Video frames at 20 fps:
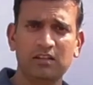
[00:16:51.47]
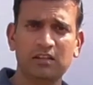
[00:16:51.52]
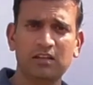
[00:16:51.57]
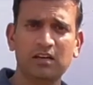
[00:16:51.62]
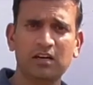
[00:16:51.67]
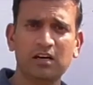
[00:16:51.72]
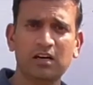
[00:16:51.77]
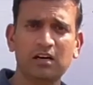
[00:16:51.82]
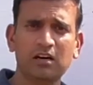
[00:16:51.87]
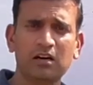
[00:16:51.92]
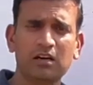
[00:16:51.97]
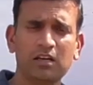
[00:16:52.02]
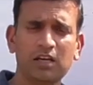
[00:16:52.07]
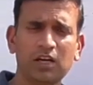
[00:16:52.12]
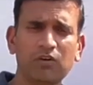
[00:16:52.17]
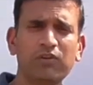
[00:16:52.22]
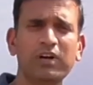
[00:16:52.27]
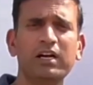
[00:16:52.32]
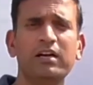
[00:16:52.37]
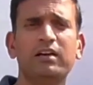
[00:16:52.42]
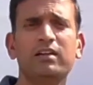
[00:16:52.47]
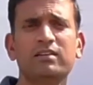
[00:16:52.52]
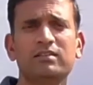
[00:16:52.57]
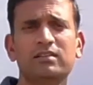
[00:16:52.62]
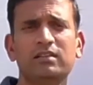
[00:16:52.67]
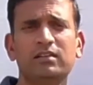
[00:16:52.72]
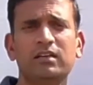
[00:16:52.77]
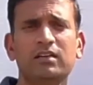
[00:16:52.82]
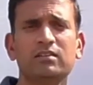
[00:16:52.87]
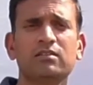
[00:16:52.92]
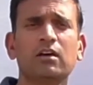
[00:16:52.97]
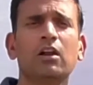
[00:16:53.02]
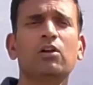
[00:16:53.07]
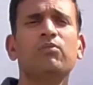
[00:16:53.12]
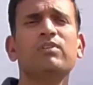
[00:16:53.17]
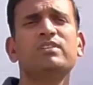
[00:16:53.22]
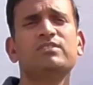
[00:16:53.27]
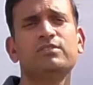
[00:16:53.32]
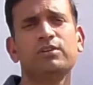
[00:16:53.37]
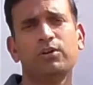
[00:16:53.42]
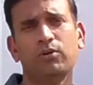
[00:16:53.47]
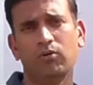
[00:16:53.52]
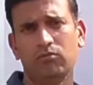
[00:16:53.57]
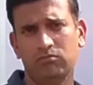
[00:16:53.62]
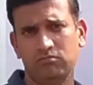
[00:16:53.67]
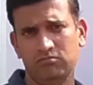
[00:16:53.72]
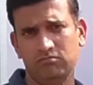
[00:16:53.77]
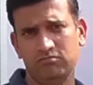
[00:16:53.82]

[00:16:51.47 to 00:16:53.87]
the unit digit is always 0.